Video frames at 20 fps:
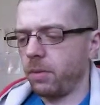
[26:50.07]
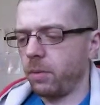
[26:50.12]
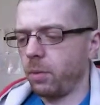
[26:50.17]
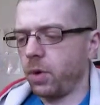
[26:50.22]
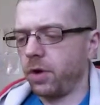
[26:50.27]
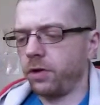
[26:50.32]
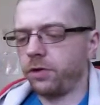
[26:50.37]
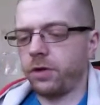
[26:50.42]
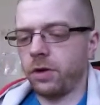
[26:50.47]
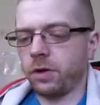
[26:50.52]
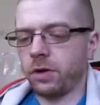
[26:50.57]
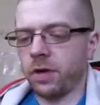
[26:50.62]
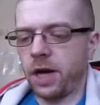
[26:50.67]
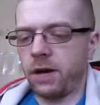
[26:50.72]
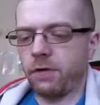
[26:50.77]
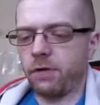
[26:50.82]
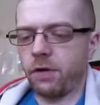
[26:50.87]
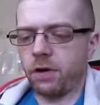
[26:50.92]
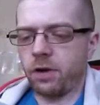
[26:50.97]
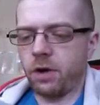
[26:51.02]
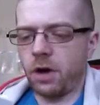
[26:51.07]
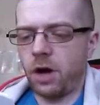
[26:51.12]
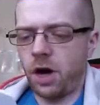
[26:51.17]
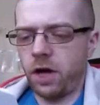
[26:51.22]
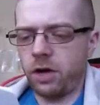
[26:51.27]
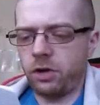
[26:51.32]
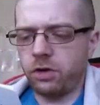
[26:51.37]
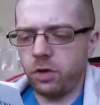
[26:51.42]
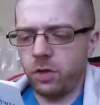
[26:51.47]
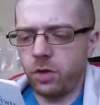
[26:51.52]
was delivered
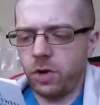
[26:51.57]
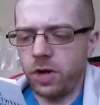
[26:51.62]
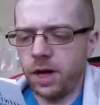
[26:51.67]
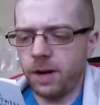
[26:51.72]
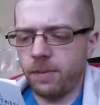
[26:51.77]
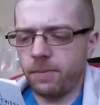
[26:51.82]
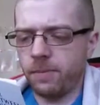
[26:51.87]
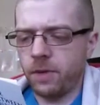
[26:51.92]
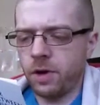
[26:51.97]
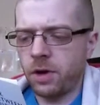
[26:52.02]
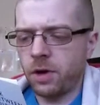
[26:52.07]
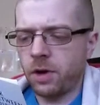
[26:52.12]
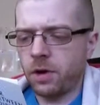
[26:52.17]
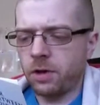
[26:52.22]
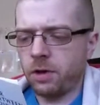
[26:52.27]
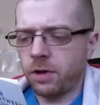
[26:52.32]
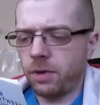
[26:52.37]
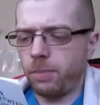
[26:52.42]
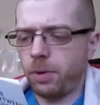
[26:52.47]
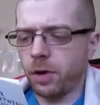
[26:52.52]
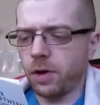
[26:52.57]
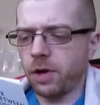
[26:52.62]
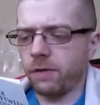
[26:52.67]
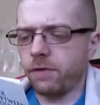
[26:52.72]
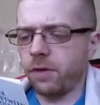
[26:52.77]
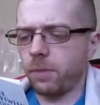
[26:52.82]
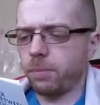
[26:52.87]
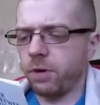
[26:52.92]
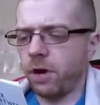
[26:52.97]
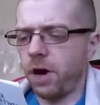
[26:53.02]
unto him the book
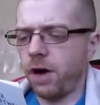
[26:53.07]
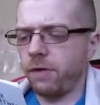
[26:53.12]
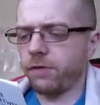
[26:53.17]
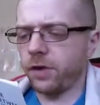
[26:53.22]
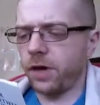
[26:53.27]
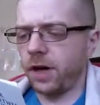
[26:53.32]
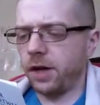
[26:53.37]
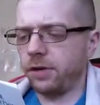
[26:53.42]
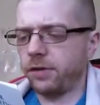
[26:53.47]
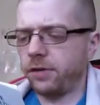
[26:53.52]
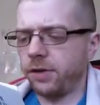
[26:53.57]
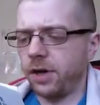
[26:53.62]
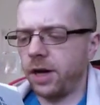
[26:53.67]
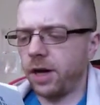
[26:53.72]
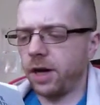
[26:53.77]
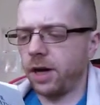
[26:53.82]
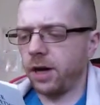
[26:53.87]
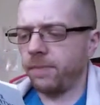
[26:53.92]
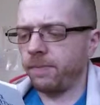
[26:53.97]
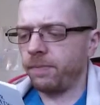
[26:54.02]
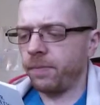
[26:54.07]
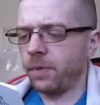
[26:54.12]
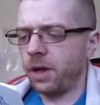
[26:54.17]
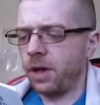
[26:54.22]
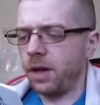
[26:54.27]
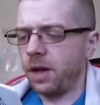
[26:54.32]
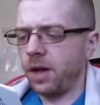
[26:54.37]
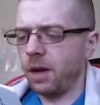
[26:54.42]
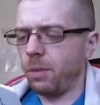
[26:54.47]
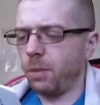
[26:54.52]
of the prophet Isaiah.
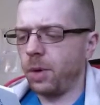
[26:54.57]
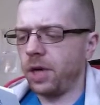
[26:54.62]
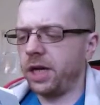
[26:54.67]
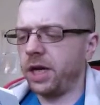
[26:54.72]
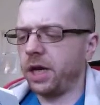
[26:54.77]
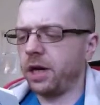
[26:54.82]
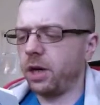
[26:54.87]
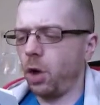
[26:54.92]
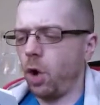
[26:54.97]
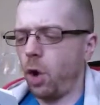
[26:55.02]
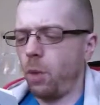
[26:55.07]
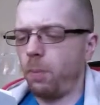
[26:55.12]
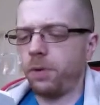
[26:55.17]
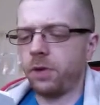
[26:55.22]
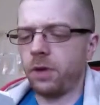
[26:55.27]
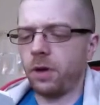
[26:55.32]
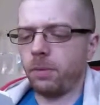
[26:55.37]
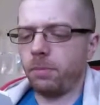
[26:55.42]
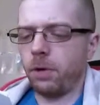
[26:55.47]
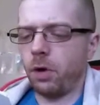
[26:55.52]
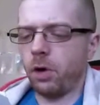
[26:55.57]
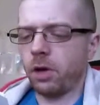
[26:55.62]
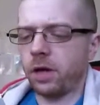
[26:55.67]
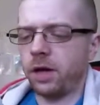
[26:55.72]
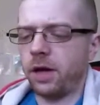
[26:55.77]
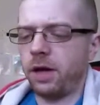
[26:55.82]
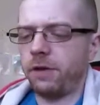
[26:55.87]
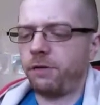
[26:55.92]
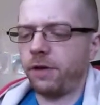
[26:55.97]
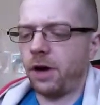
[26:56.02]
And when he had opened the
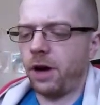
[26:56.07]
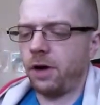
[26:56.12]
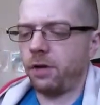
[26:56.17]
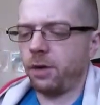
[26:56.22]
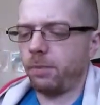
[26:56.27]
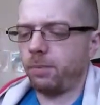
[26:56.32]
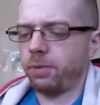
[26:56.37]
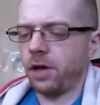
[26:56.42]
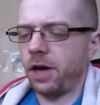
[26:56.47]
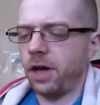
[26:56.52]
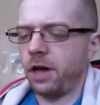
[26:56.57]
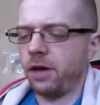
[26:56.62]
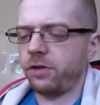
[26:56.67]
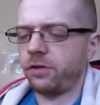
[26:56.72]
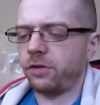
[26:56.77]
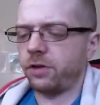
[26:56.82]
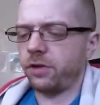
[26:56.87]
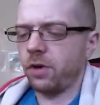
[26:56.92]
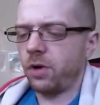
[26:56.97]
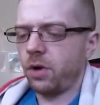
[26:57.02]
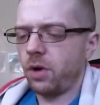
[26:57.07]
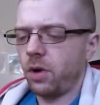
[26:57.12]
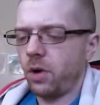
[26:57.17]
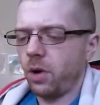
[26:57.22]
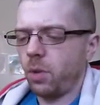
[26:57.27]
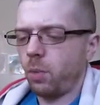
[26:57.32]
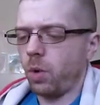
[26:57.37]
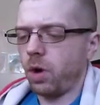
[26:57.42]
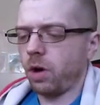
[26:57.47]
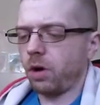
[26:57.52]
book, he found the place
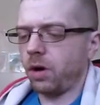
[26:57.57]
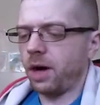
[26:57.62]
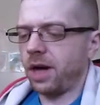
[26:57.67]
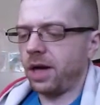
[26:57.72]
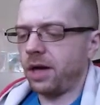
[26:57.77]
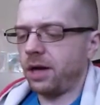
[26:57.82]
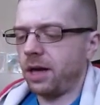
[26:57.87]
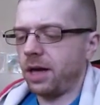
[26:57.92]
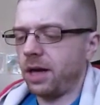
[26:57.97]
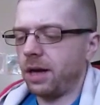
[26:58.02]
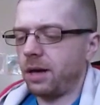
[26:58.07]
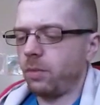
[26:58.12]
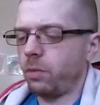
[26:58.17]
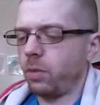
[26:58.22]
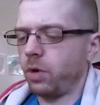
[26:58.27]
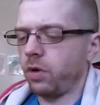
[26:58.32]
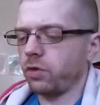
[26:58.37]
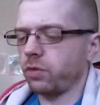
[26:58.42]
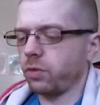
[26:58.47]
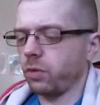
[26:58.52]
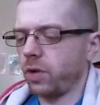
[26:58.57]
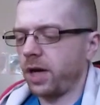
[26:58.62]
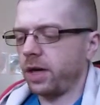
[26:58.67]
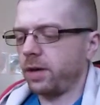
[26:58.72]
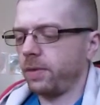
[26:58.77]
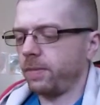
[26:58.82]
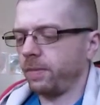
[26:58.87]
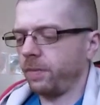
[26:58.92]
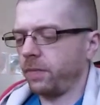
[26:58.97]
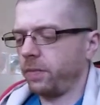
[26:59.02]
where it was
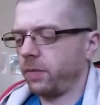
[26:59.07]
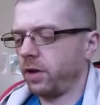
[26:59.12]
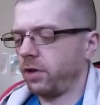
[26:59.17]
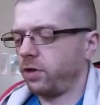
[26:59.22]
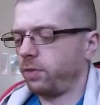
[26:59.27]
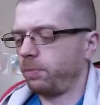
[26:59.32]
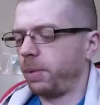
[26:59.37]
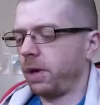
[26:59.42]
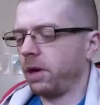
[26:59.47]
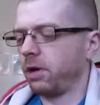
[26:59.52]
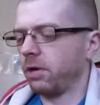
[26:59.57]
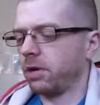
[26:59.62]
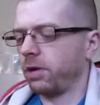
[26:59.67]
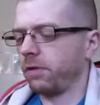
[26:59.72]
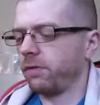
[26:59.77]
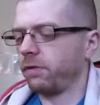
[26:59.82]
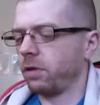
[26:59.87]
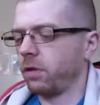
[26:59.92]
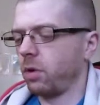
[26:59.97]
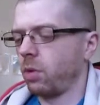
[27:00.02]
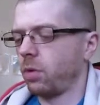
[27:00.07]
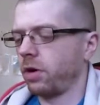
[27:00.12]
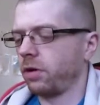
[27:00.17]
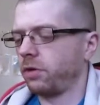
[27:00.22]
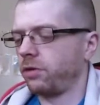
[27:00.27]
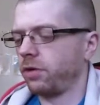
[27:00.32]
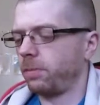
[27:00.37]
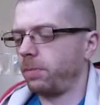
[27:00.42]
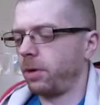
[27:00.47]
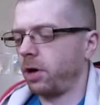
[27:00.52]
written, The Spirit of the Lord
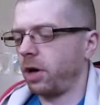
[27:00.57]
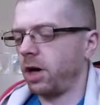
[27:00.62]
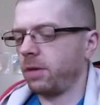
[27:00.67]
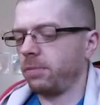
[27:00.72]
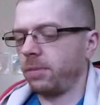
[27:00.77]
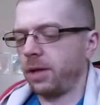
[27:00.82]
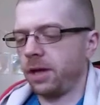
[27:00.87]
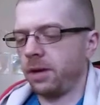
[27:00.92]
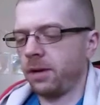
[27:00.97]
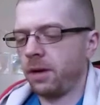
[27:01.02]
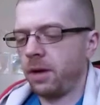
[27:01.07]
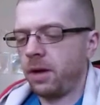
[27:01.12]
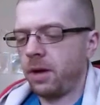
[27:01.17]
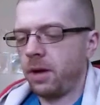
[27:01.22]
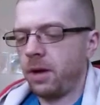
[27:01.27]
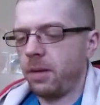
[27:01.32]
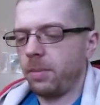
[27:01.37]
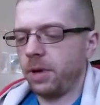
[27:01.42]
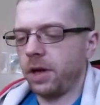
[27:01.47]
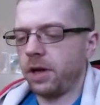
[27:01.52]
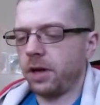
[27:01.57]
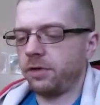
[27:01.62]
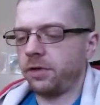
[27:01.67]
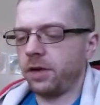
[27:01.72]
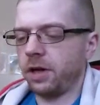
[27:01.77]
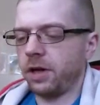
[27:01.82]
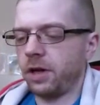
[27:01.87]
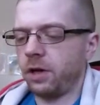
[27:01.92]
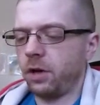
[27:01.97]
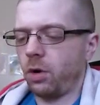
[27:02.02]
is upon me
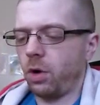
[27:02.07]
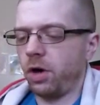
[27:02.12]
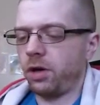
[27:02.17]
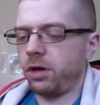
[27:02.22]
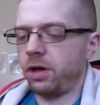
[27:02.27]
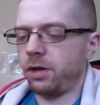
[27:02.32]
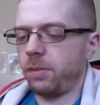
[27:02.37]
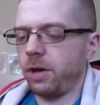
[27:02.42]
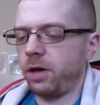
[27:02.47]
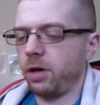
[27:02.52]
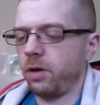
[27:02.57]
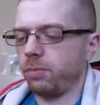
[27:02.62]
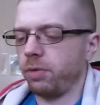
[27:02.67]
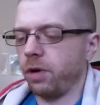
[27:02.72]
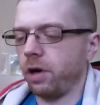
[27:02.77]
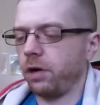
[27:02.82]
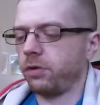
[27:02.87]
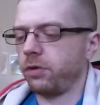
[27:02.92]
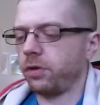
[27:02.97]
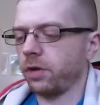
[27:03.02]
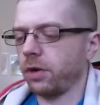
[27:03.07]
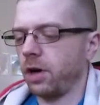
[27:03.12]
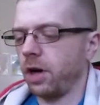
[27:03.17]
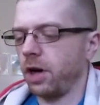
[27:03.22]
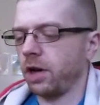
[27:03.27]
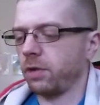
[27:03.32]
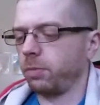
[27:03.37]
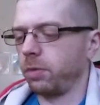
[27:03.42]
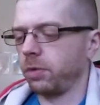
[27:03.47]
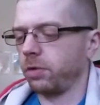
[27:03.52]
because he anointed me to preach the
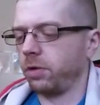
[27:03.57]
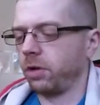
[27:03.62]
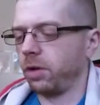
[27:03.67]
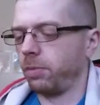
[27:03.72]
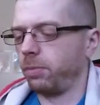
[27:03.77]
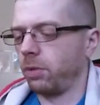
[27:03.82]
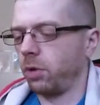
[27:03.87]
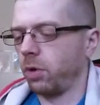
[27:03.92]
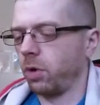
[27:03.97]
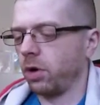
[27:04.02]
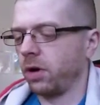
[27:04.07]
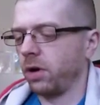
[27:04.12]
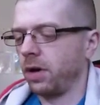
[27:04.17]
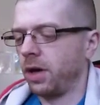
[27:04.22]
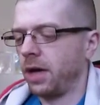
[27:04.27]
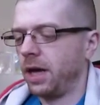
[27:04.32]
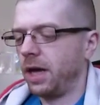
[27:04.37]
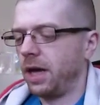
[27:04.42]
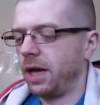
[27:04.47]
gospel to the poor.